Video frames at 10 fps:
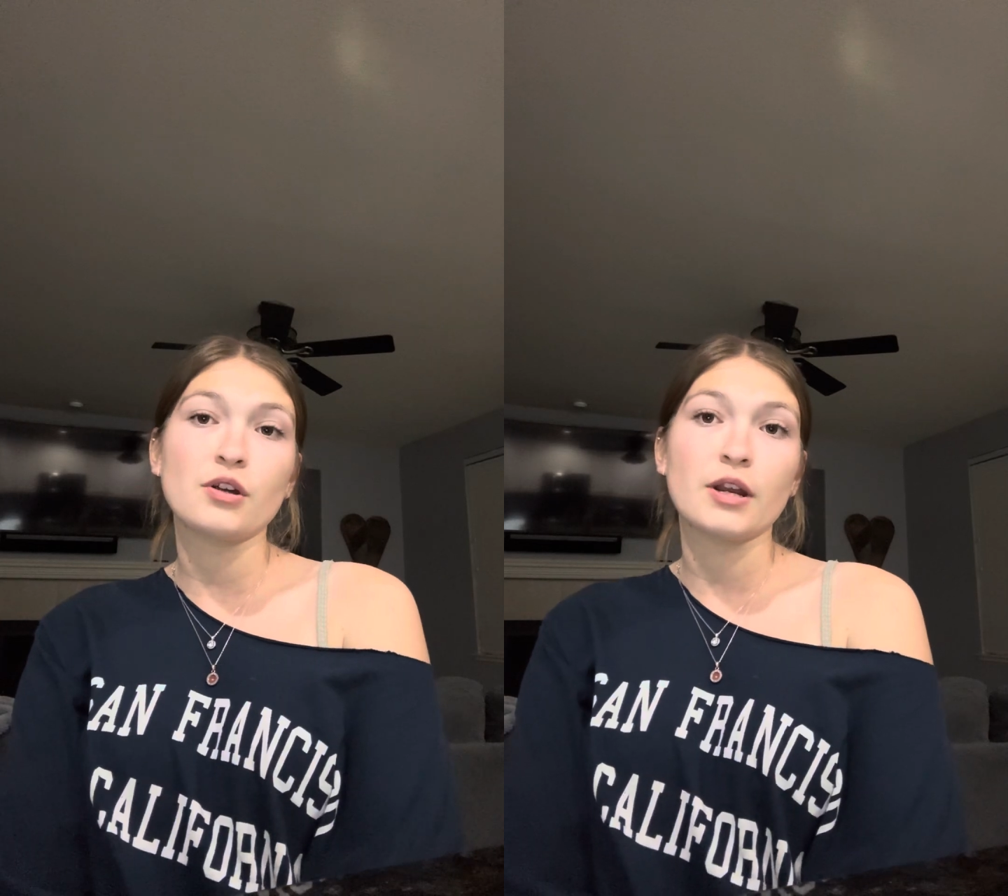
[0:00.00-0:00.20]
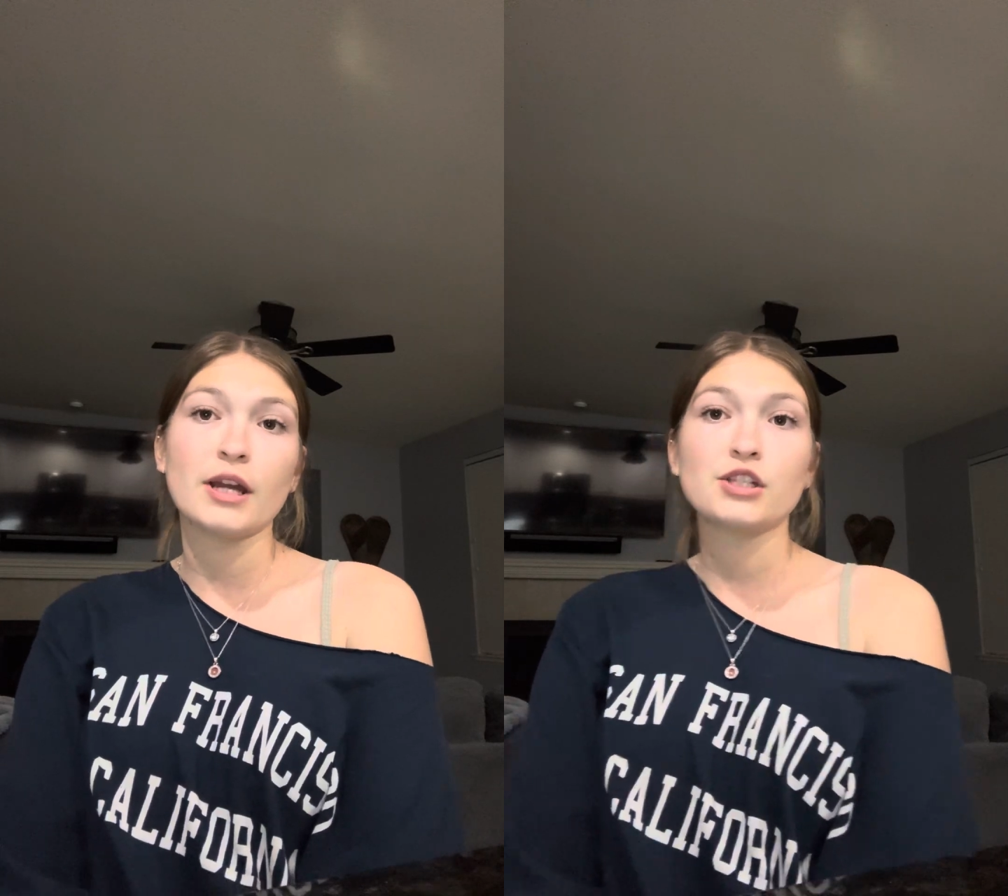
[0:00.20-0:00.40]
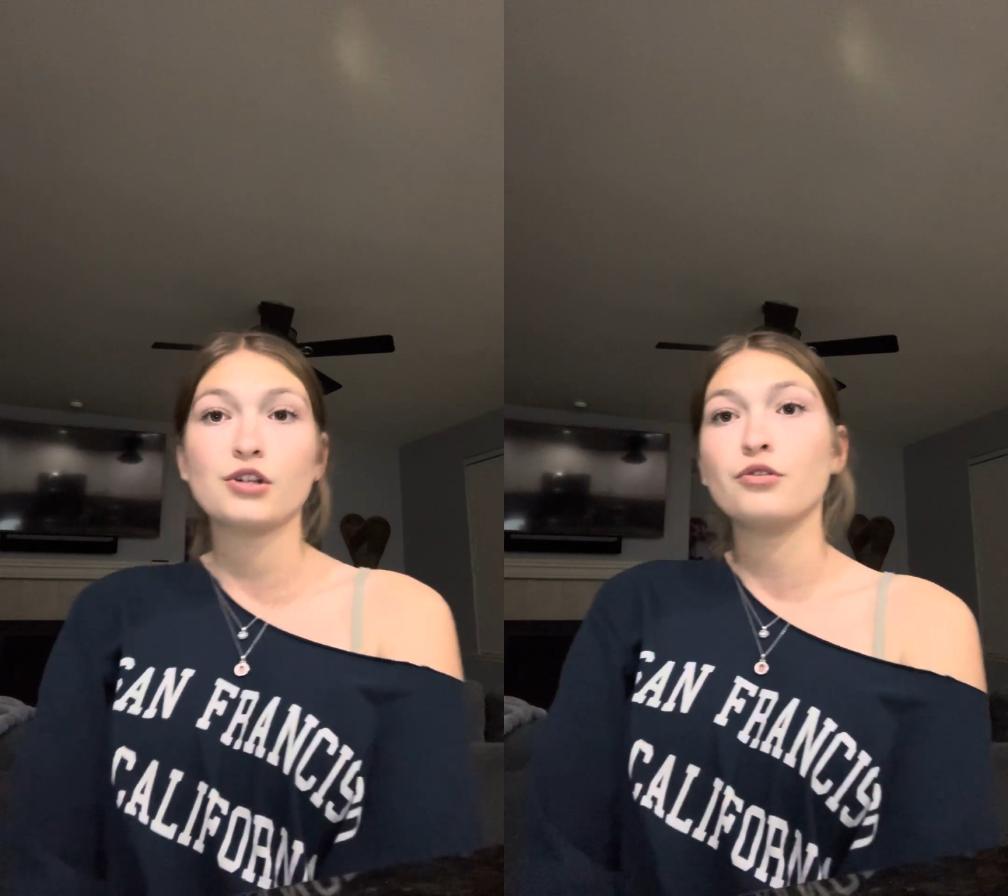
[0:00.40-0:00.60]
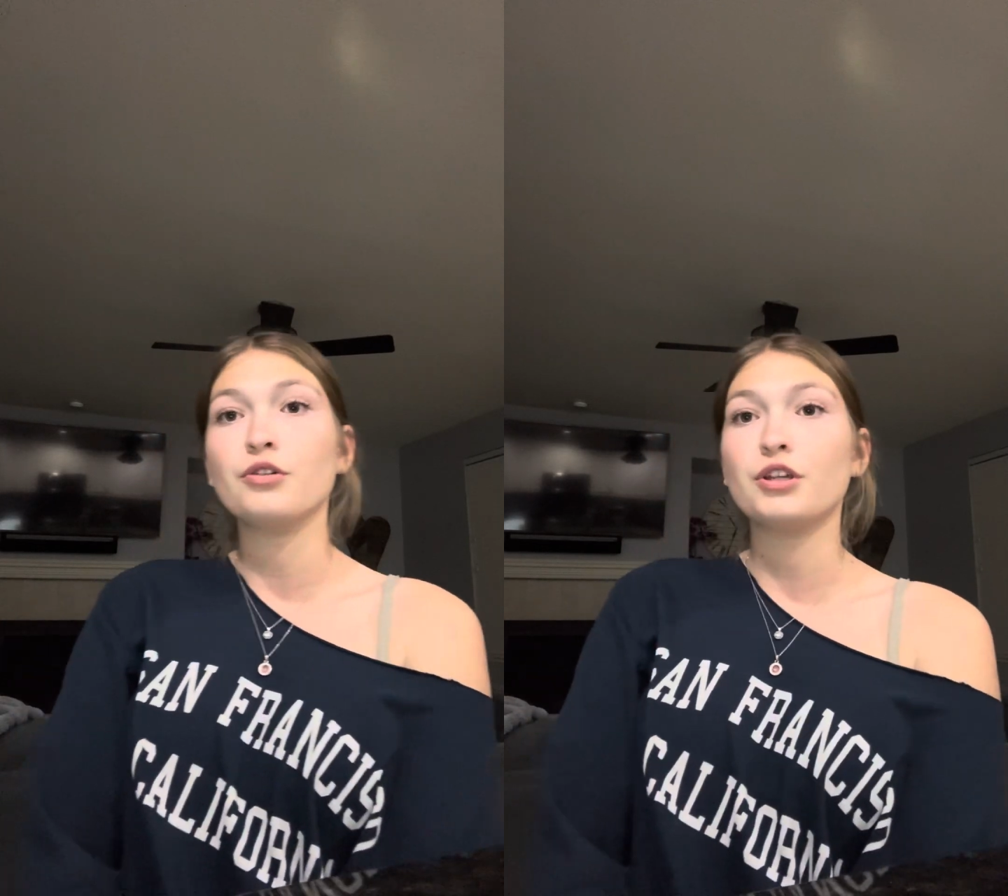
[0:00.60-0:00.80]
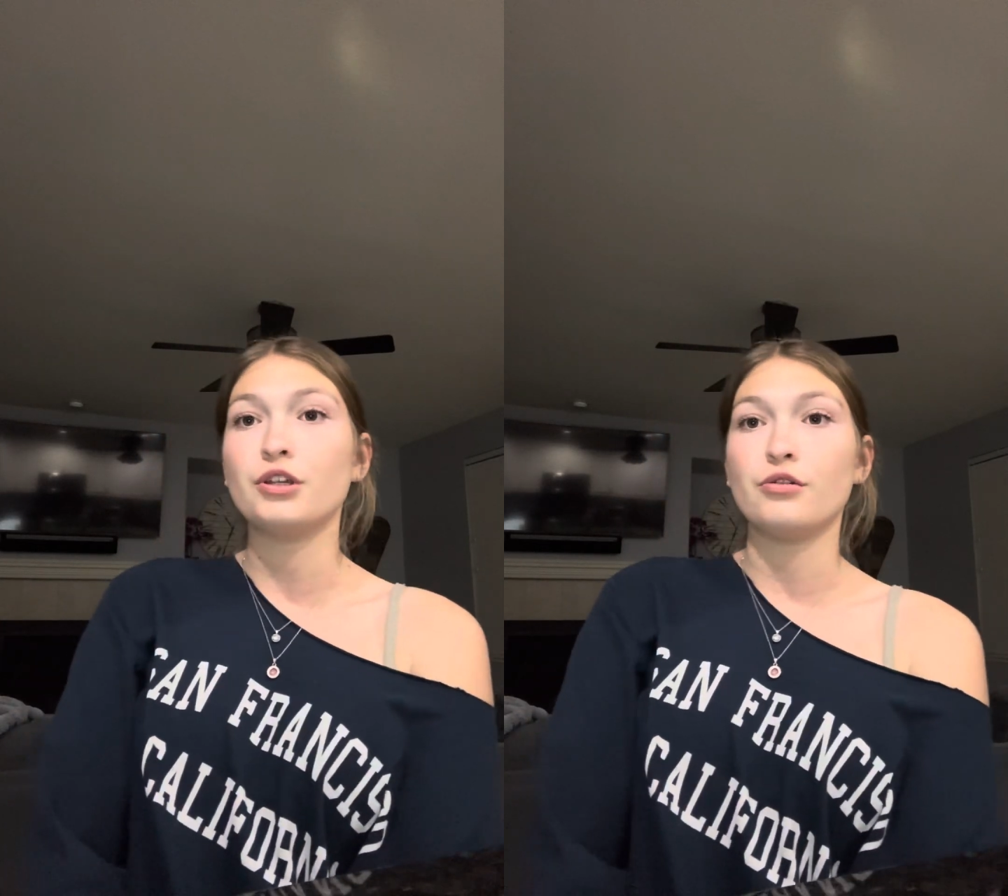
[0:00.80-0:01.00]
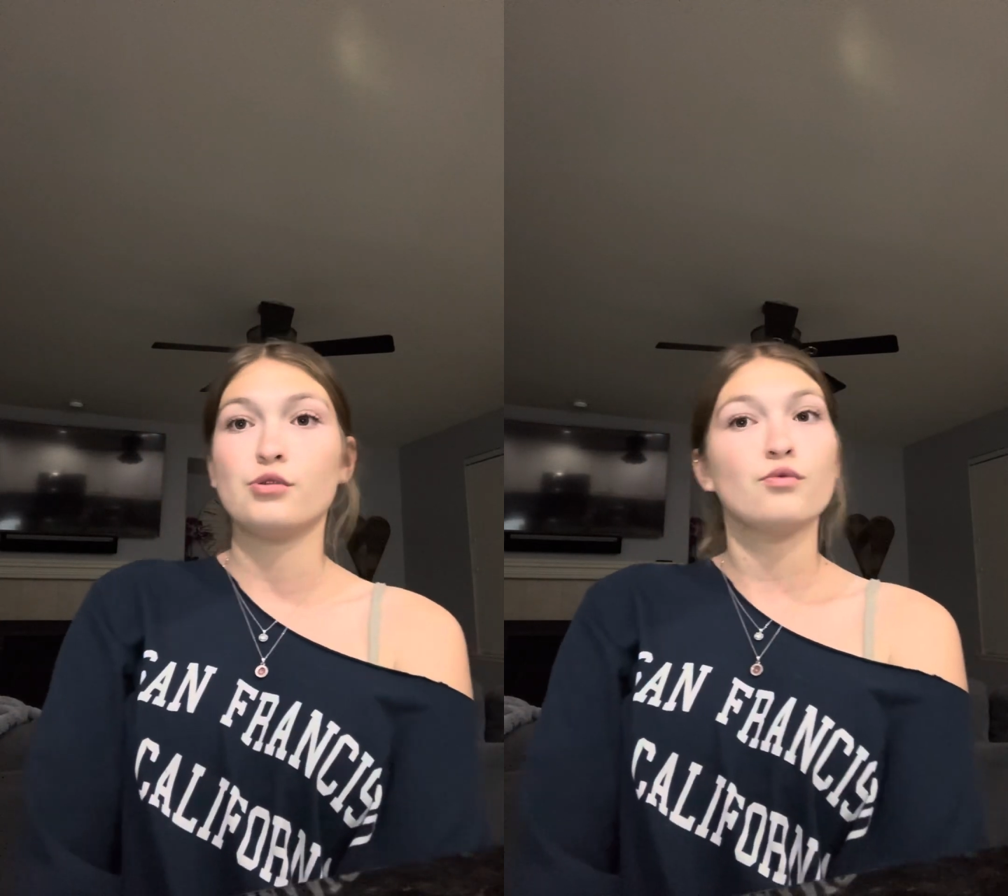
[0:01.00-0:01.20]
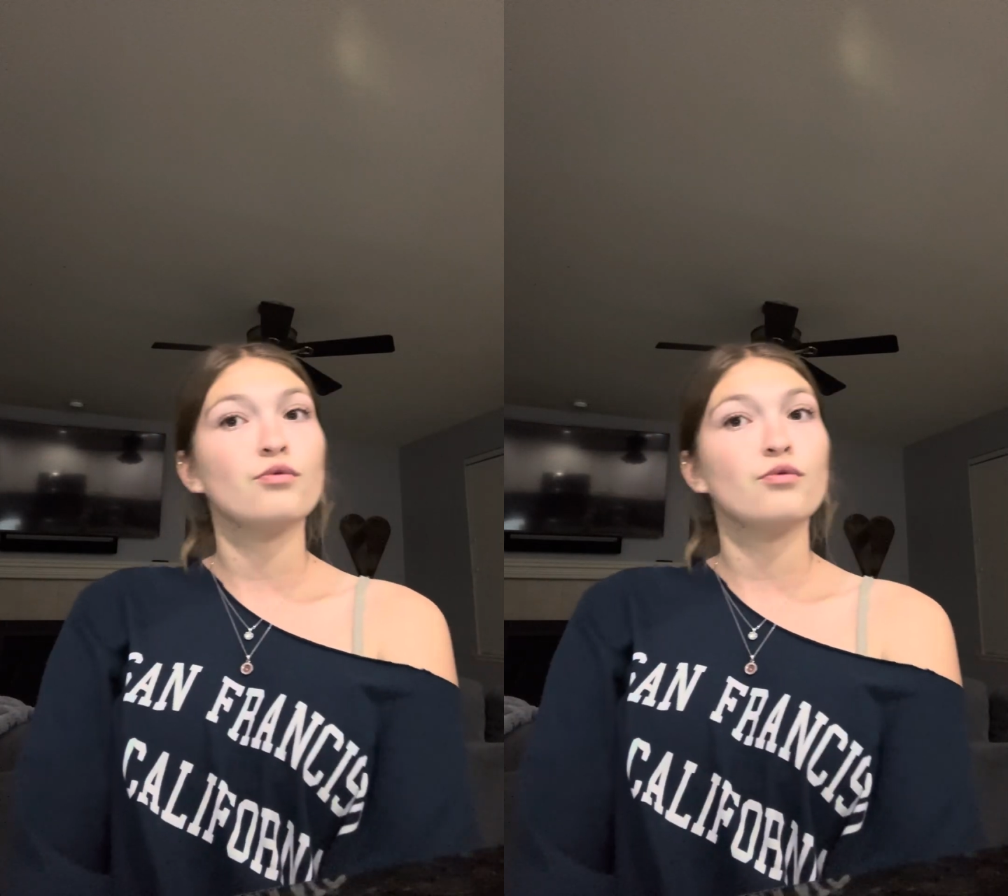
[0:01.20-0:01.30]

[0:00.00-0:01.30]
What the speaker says: on external cues